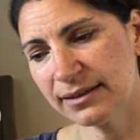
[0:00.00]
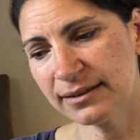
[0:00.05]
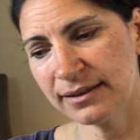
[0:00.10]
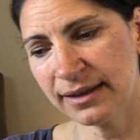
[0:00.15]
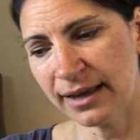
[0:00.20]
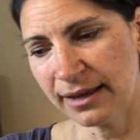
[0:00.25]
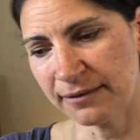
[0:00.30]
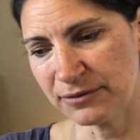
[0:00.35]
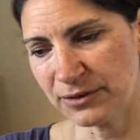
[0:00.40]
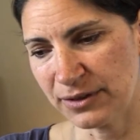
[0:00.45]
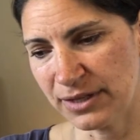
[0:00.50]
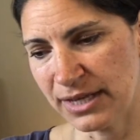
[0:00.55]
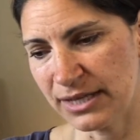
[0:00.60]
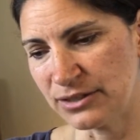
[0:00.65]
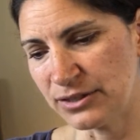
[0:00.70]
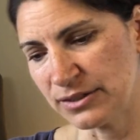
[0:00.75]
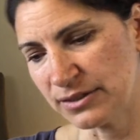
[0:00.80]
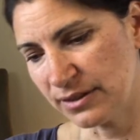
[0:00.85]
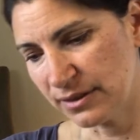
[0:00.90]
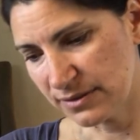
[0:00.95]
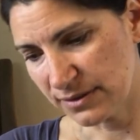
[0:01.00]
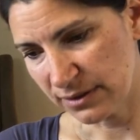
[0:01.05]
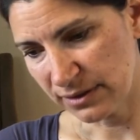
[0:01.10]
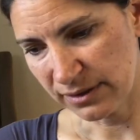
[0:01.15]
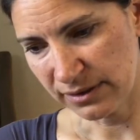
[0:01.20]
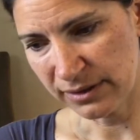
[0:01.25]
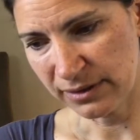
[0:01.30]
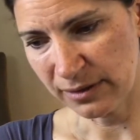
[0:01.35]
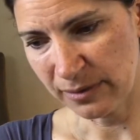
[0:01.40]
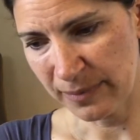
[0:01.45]
and after they just nuzzle
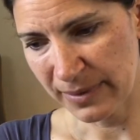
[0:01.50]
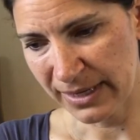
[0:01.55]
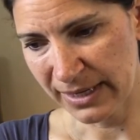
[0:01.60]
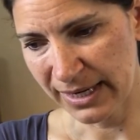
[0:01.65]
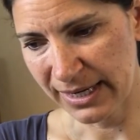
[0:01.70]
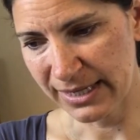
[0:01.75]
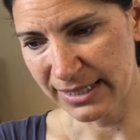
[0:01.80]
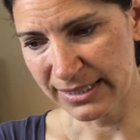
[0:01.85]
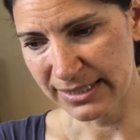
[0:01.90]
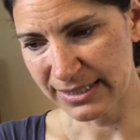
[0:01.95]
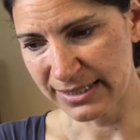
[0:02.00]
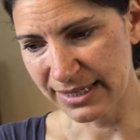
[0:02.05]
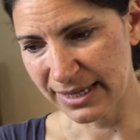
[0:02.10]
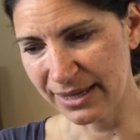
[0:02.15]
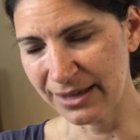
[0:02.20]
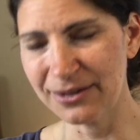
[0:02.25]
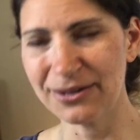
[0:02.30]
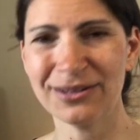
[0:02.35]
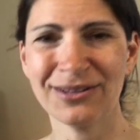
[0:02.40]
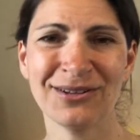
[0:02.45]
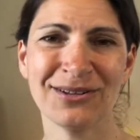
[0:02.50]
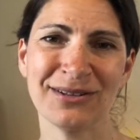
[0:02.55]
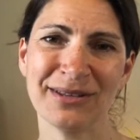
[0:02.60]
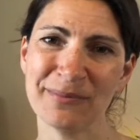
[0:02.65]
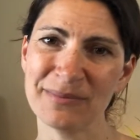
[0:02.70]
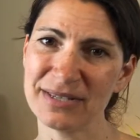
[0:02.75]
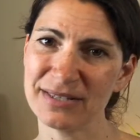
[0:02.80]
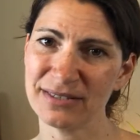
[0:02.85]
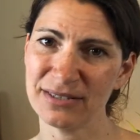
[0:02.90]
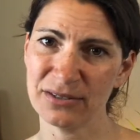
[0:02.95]
a little bit, I can say, oh, let
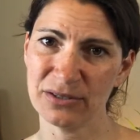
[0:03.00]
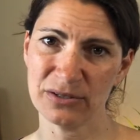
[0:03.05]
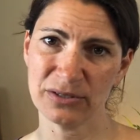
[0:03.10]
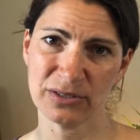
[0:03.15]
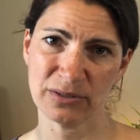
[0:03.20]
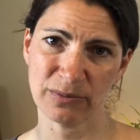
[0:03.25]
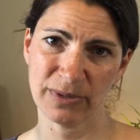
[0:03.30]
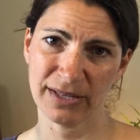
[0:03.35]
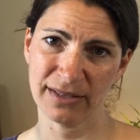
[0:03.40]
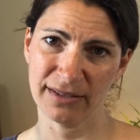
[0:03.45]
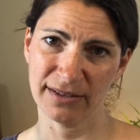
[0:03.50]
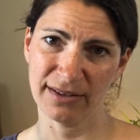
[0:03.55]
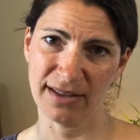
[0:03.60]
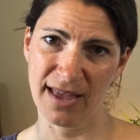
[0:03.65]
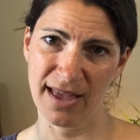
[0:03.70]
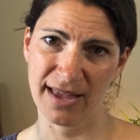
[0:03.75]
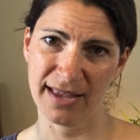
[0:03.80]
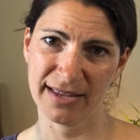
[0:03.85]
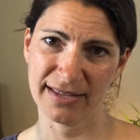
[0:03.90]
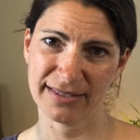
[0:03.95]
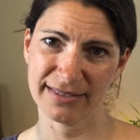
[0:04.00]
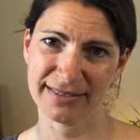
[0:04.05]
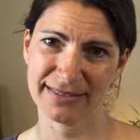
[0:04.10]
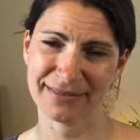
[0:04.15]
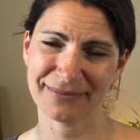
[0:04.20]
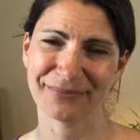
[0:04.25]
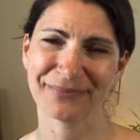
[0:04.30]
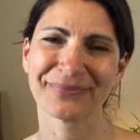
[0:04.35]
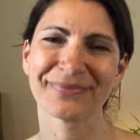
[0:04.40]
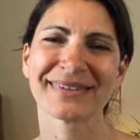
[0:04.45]
me see those sweet little eyes.
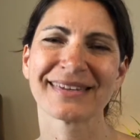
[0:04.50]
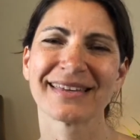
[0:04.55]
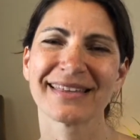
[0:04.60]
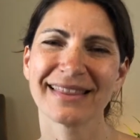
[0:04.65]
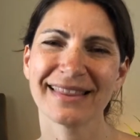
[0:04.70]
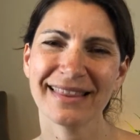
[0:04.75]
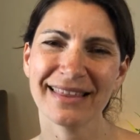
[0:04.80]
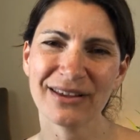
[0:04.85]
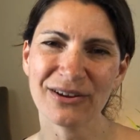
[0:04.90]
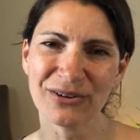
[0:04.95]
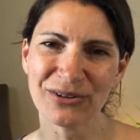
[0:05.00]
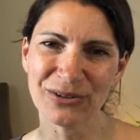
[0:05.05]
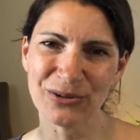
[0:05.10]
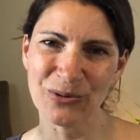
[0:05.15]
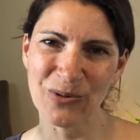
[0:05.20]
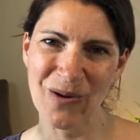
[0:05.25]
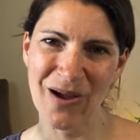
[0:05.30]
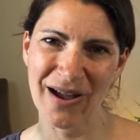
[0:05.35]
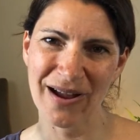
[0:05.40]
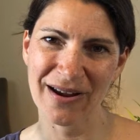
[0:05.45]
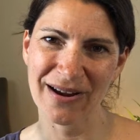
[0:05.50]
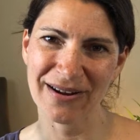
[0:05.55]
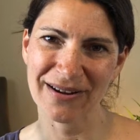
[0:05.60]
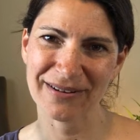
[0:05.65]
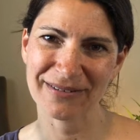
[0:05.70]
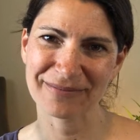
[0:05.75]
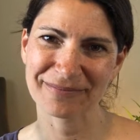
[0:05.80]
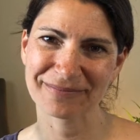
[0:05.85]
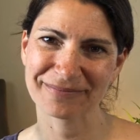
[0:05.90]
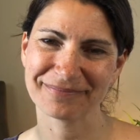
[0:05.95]
There you are.
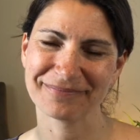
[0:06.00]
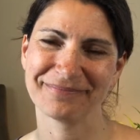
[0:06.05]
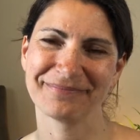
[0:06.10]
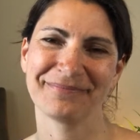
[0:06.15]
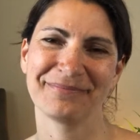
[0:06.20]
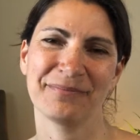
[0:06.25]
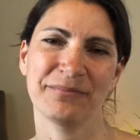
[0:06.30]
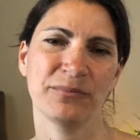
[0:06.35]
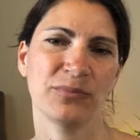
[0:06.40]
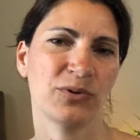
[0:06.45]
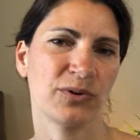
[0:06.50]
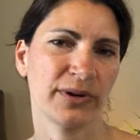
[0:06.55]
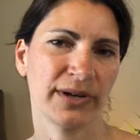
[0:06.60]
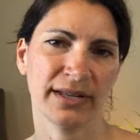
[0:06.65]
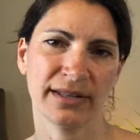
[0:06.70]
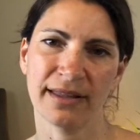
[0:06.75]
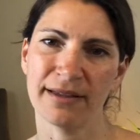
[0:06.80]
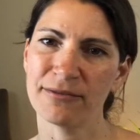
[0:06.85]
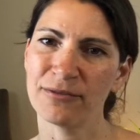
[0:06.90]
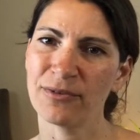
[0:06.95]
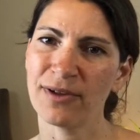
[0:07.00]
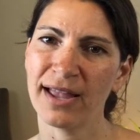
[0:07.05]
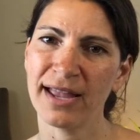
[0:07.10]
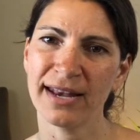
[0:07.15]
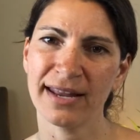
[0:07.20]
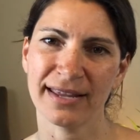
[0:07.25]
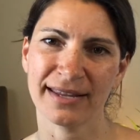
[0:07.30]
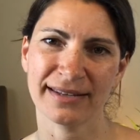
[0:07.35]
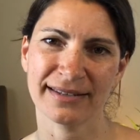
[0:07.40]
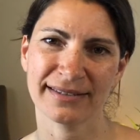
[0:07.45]
I'm pouring love right
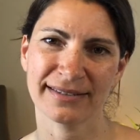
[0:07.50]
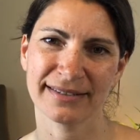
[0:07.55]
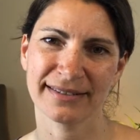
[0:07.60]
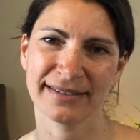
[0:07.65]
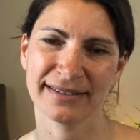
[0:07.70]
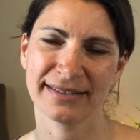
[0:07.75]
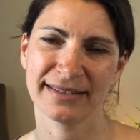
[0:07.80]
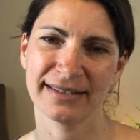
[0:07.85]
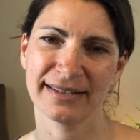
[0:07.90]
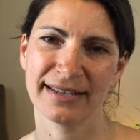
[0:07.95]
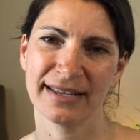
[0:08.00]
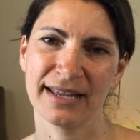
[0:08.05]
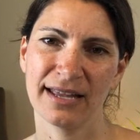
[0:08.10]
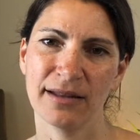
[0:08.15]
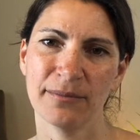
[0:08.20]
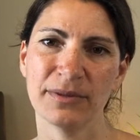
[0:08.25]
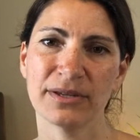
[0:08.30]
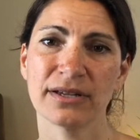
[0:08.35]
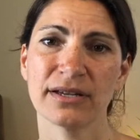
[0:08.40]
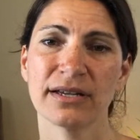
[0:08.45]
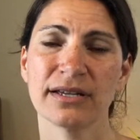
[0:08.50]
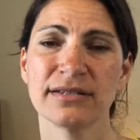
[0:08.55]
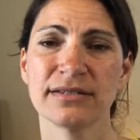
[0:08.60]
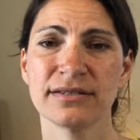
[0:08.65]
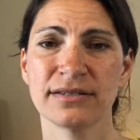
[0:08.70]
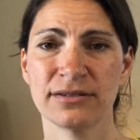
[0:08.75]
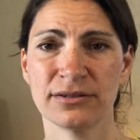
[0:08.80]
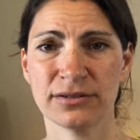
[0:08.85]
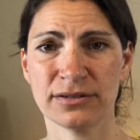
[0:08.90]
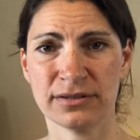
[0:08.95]
in. Because
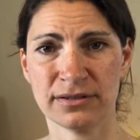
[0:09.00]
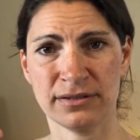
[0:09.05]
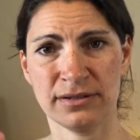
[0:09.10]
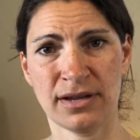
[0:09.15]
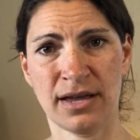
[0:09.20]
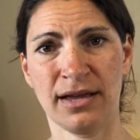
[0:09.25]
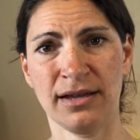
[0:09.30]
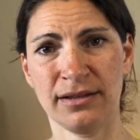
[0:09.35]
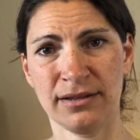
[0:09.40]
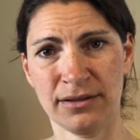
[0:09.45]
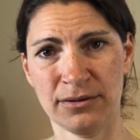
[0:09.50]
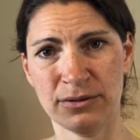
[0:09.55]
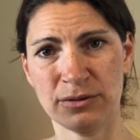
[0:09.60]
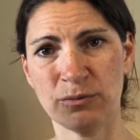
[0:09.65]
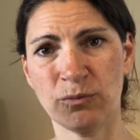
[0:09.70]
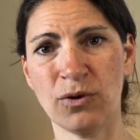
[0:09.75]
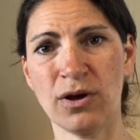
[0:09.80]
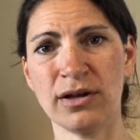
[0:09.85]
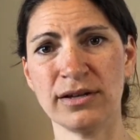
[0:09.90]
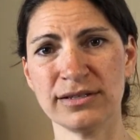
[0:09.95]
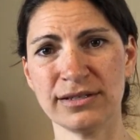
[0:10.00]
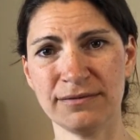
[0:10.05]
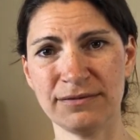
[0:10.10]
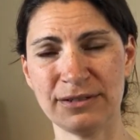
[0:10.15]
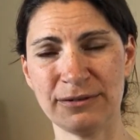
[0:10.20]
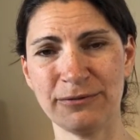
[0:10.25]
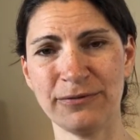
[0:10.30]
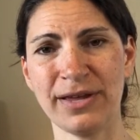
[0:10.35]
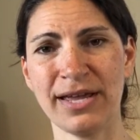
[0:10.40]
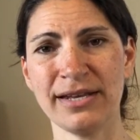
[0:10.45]
there's not those walls of
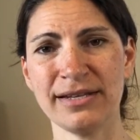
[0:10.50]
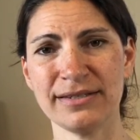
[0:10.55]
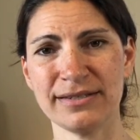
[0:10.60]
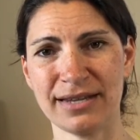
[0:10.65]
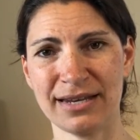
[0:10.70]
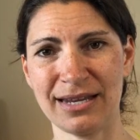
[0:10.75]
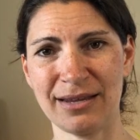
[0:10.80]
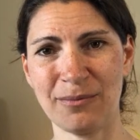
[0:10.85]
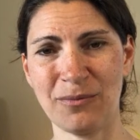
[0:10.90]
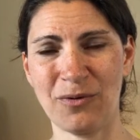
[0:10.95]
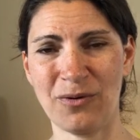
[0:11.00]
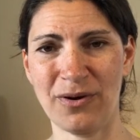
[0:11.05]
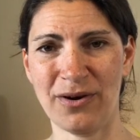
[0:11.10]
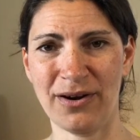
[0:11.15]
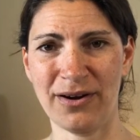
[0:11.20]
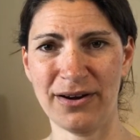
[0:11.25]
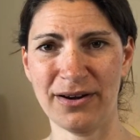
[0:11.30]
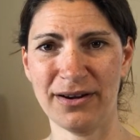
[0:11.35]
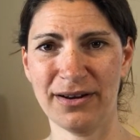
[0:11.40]
defense anymore,